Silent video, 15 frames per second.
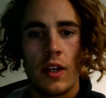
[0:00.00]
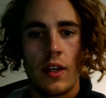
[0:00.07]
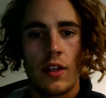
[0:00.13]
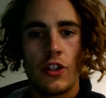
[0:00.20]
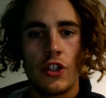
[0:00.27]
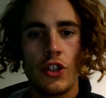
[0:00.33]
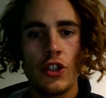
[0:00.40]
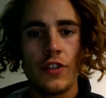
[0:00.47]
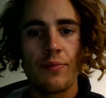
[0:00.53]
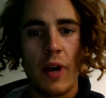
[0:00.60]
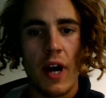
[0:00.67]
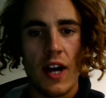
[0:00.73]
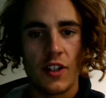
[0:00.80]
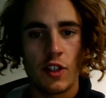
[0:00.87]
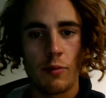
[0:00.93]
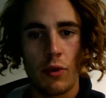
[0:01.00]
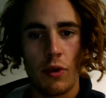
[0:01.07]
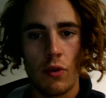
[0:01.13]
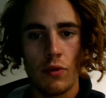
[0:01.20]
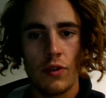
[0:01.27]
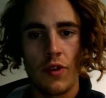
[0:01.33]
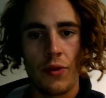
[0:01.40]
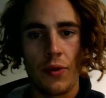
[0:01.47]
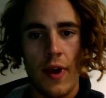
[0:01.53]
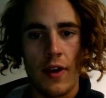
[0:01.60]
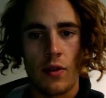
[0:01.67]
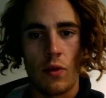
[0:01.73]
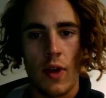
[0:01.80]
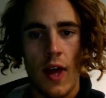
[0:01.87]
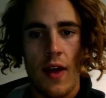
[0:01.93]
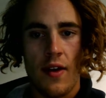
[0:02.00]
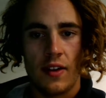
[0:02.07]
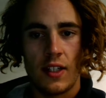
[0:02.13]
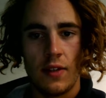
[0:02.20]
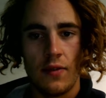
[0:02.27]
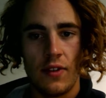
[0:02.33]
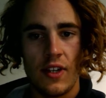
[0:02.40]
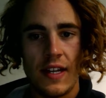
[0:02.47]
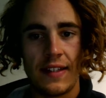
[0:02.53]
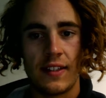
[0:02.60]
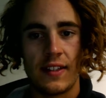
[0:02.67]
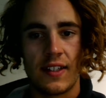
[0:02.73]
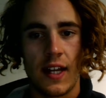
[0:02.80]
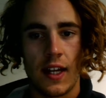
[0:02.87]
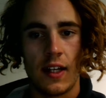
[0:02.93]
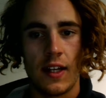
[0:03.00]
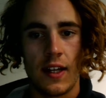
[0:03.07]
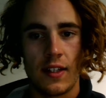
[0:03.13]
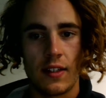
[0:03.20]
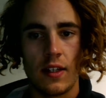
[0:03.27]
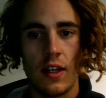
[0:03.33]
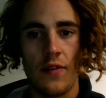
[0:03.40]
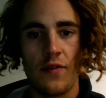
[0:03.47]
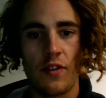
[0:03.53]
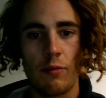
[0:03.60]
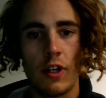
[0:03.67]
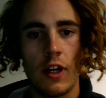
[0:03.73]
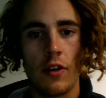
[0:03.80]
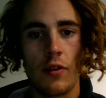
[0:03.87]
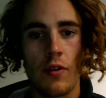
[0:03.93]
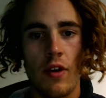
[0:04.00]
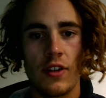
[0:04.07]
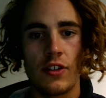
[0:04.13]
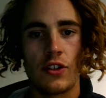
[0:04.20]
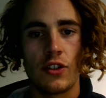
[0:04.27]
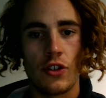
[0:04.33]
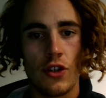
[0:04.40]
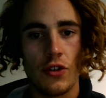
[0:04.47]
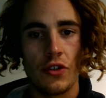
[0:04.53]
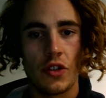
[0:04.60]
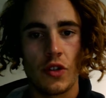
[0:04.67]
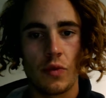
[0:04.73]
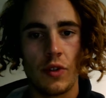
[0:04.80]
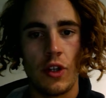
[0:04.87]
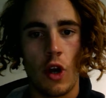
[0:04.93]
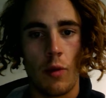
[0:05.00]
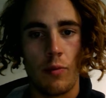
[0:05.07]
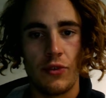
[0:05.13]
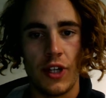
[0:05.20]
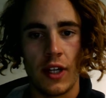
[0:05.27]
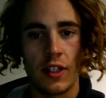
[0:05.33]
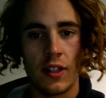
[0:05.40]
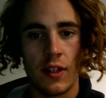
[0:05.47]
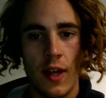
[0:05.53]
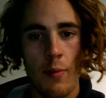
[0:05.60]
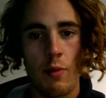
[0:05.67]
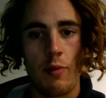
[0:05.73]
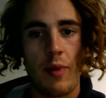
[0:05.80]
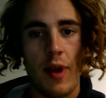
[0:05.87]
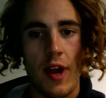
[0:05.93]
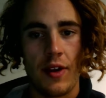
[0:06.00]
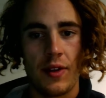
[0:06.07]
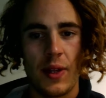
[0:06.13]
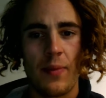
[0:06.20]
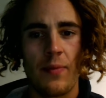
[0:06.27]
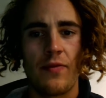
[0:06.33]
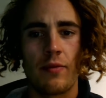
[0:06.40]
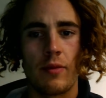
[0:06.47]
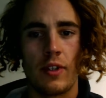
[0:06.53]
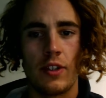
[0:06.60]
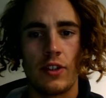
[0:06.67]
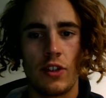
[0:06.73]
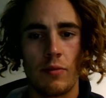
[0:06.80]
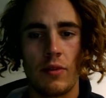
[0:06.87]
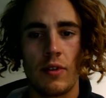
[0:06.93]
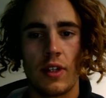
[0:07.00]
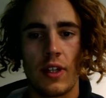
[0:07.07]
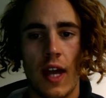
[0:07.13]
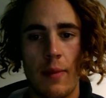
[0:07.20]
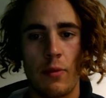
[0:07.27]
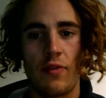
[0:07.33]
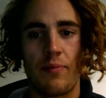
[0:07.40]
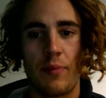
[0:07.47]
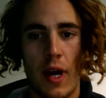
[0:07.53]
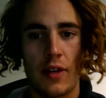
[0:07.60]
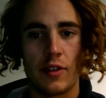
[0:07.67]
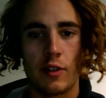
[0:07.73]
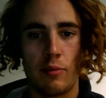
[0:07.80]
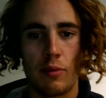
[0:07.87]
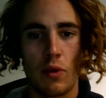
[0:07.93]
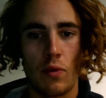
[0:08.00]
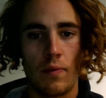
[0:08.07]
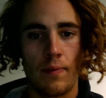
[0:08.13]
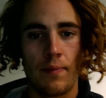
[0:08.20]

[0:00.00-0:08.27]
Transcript: The use of basketballs throughout all our activities in the second lesson familiarised students with the object, preparing them for a legitimate game of basketball.